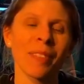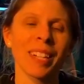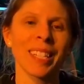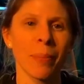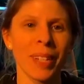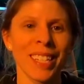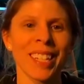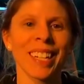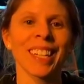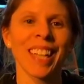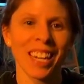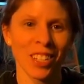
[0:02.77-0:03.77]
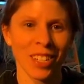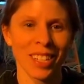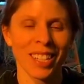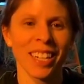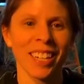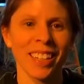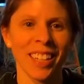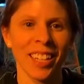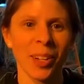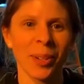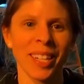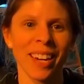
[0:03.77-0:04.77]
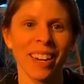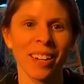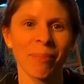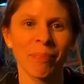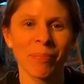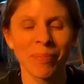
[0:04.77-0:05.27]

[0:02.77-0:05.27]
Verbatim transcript: of exhibits and collections here at the Ecotarium.